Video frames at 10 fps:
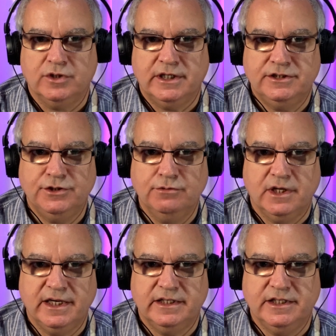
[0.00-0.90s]
I do
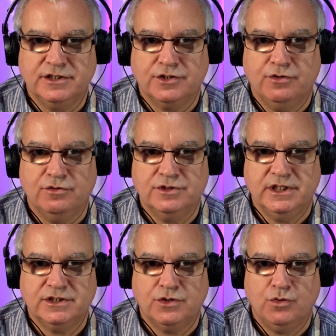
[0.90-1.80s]
like these chords.
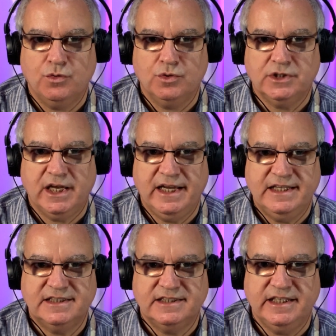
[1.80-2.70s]
It's called a
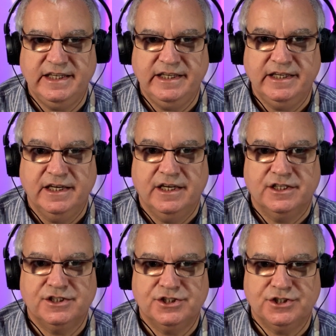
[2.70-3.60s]
C
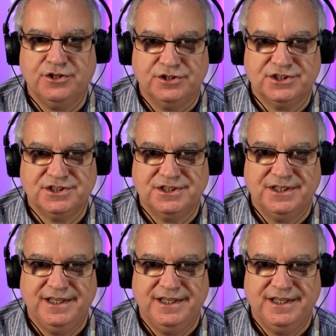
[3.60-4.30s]
sus.